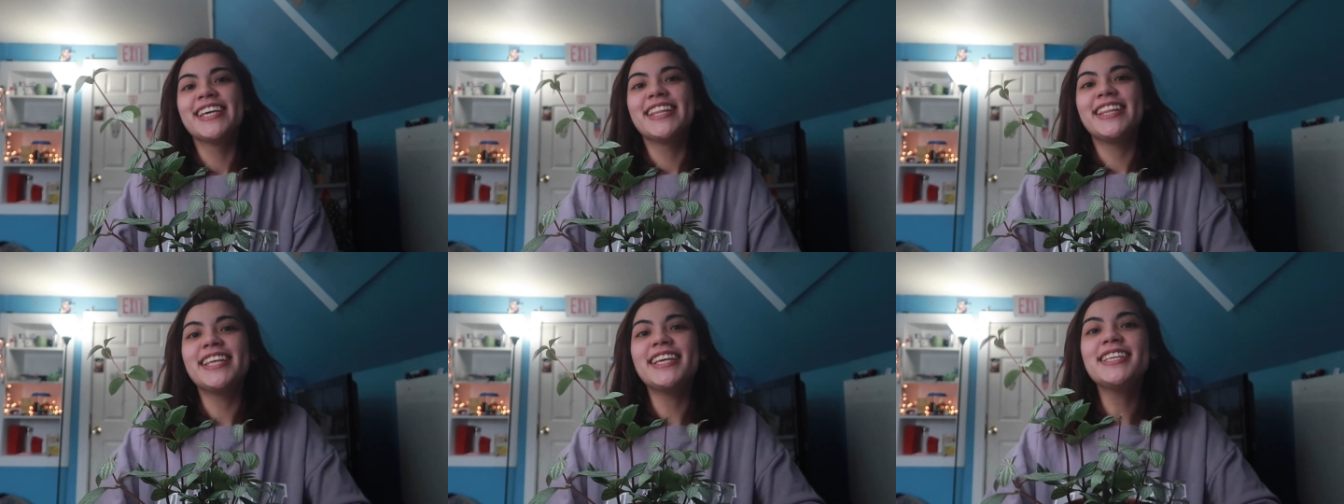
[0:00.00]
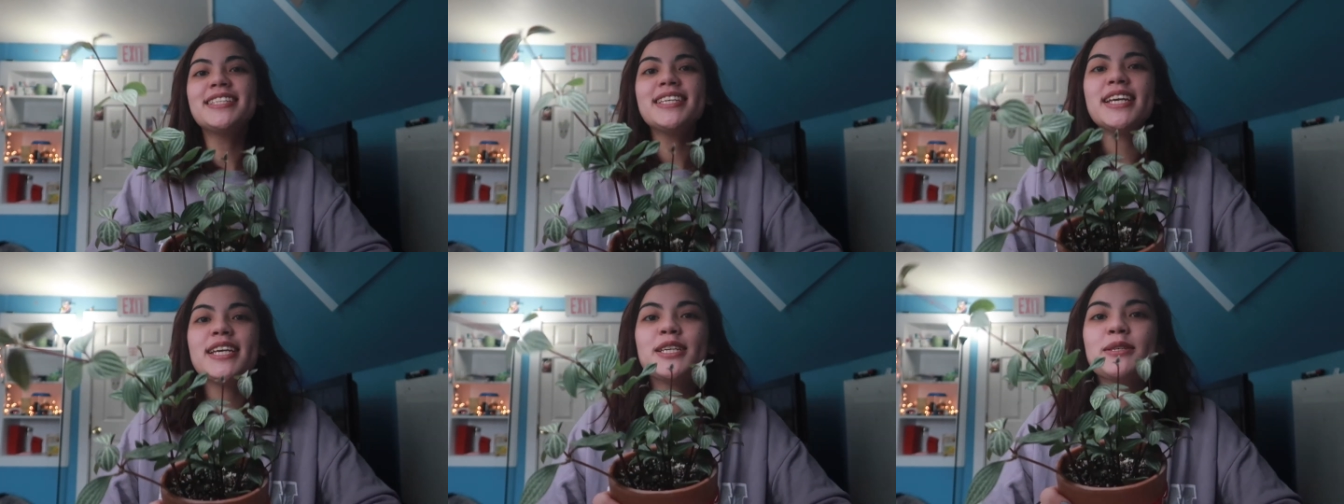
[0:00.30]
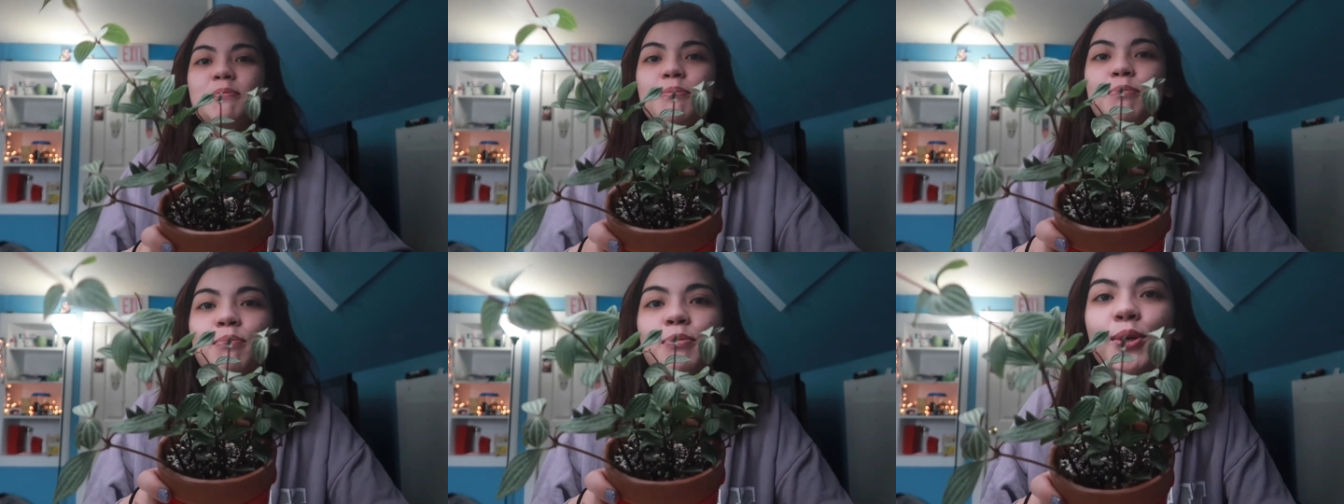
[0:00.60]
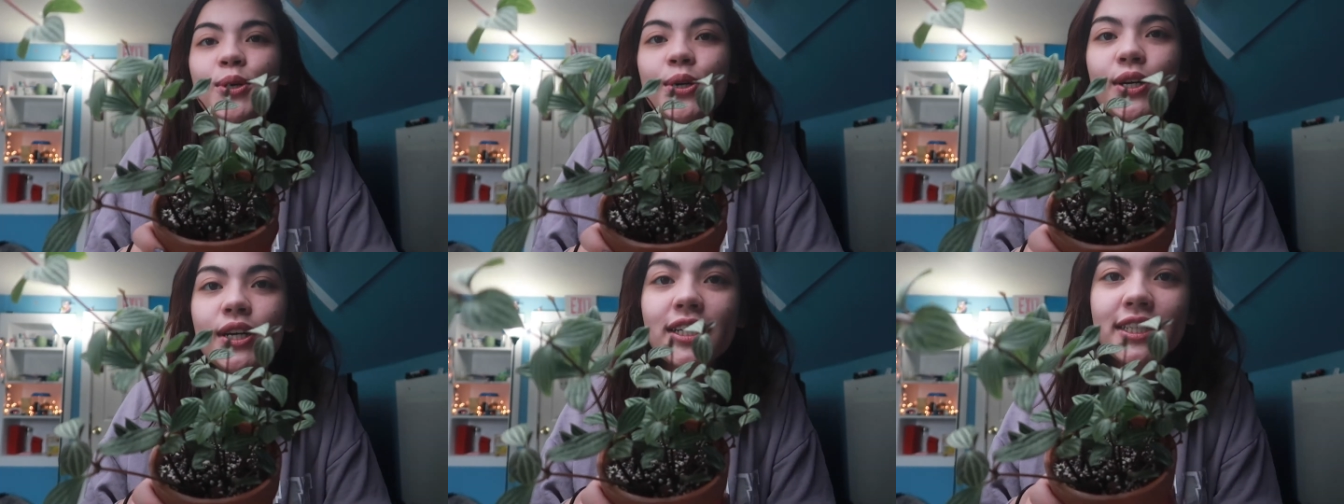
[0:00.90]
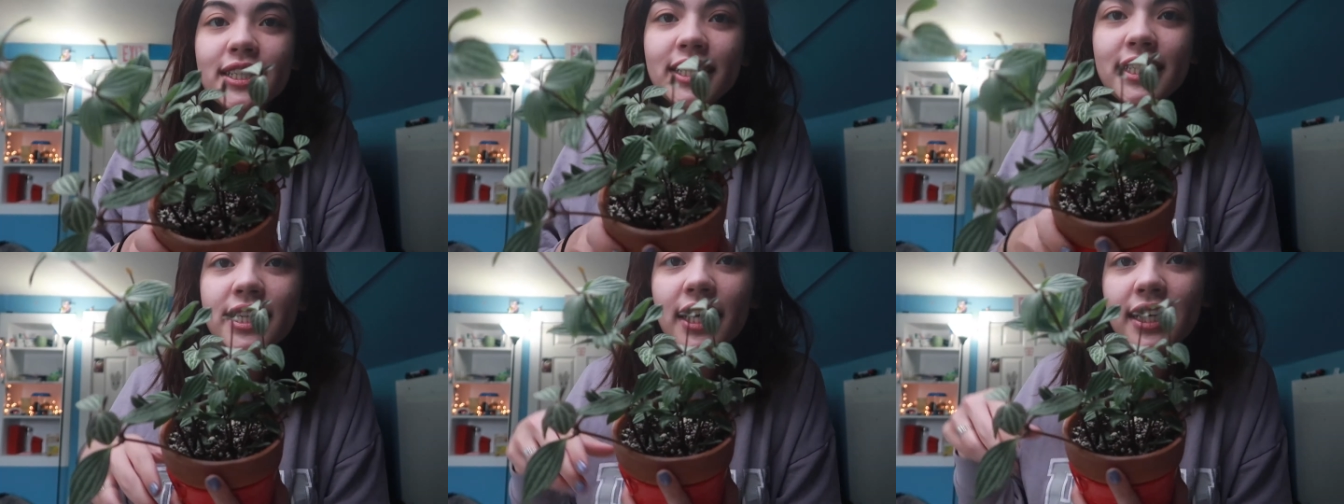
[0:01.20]
This is
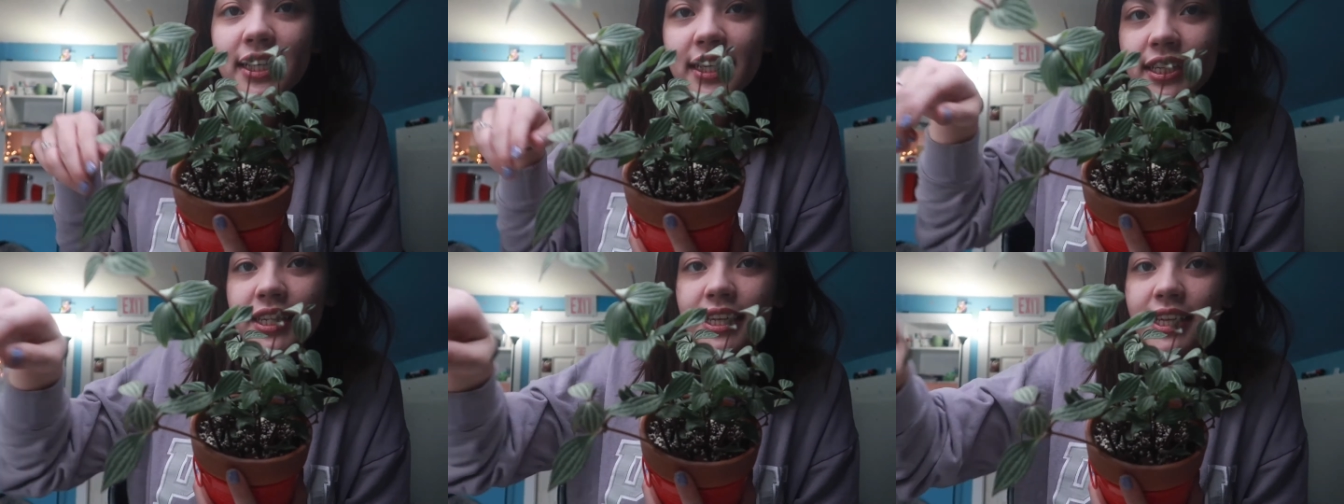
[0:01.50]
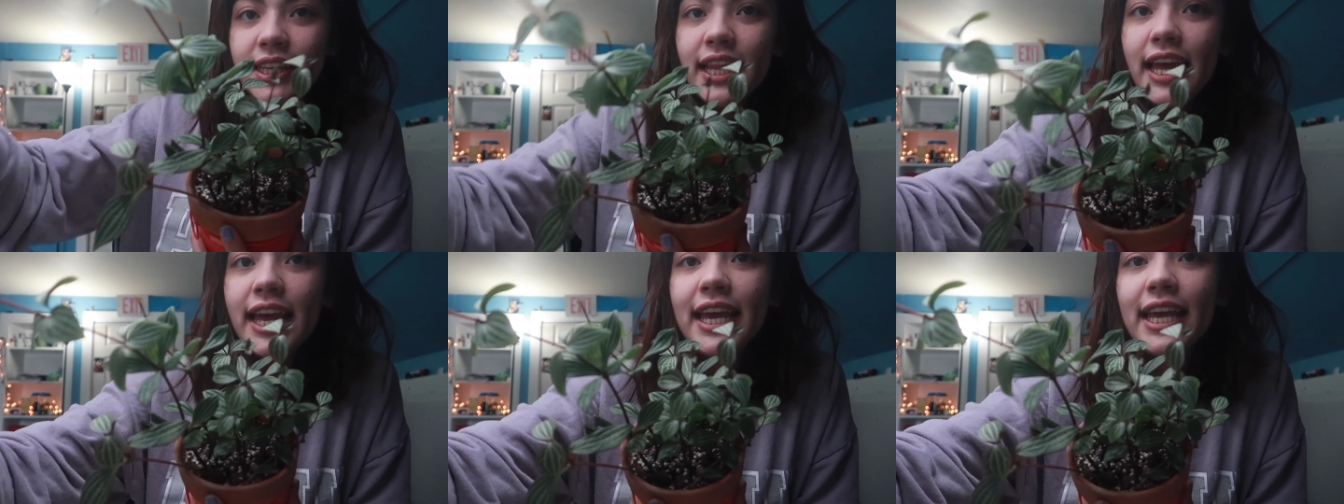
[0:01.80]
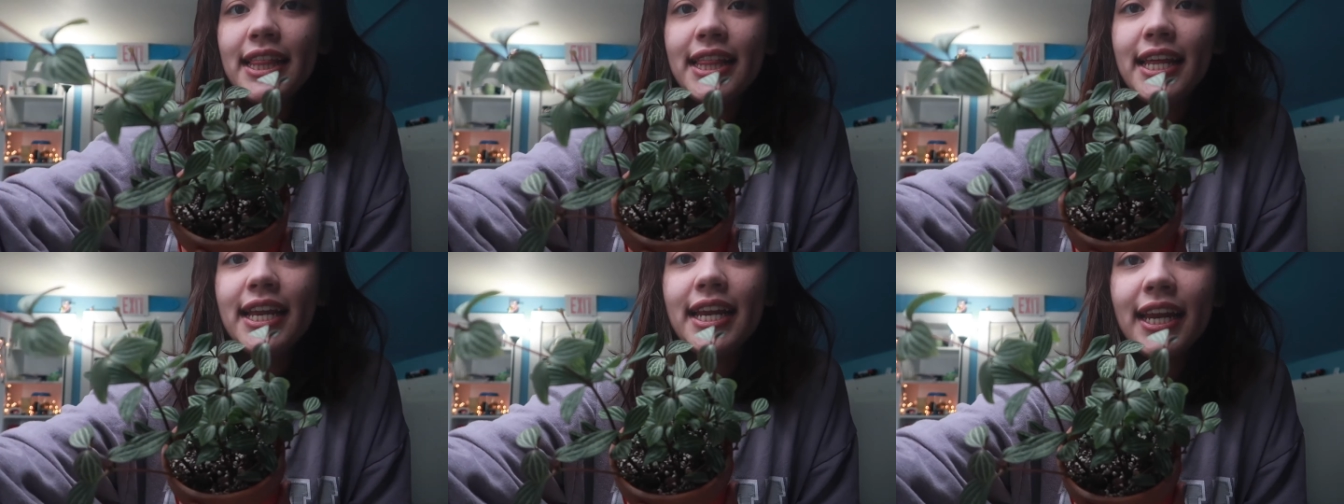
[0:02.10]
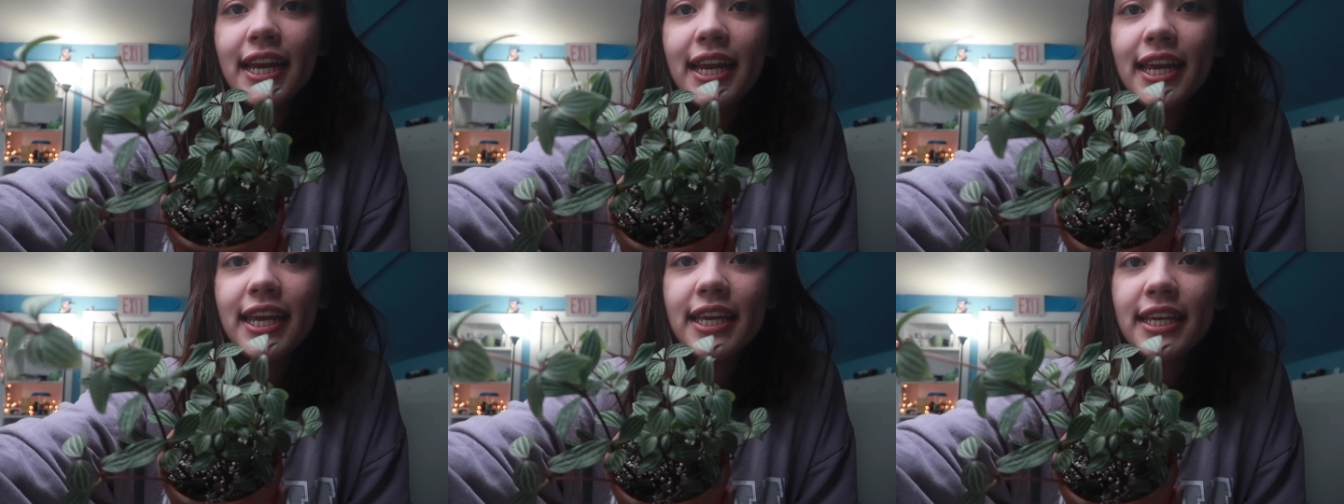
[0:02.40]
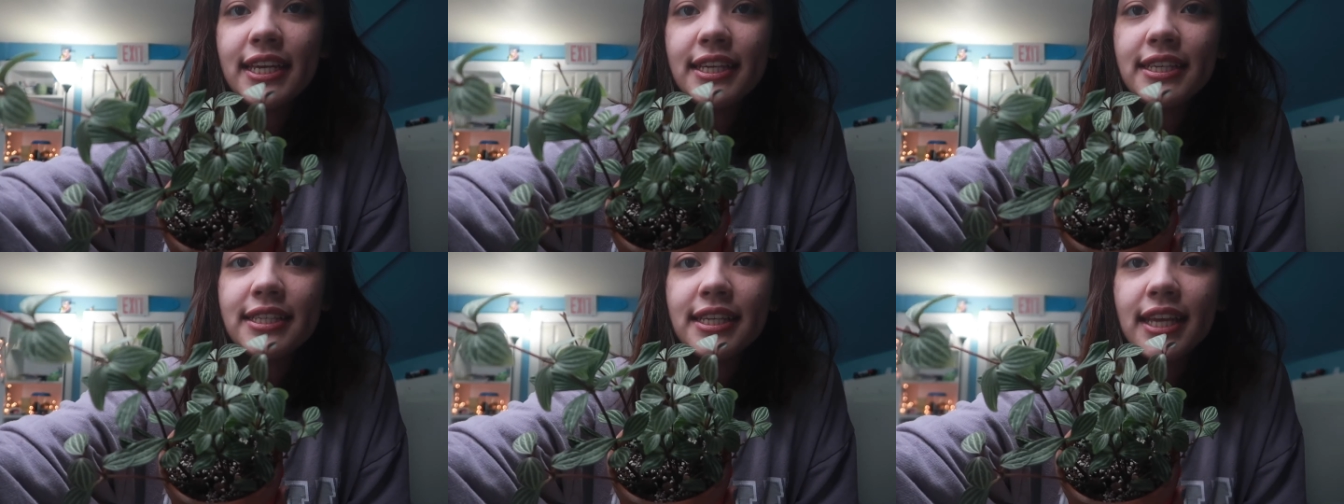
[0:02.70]
more succulent-like than it
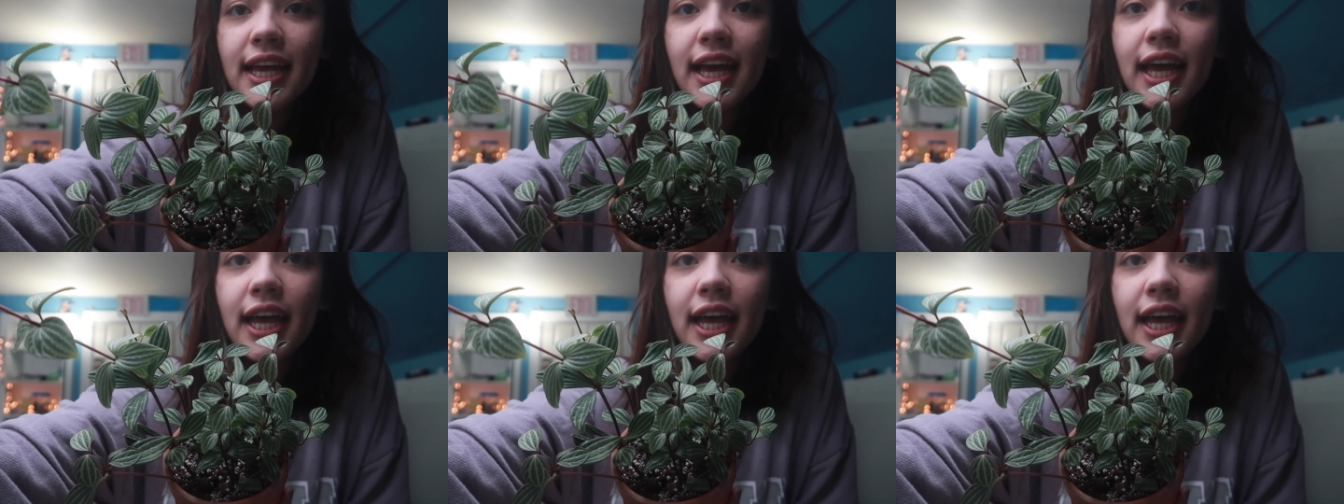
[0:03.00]
is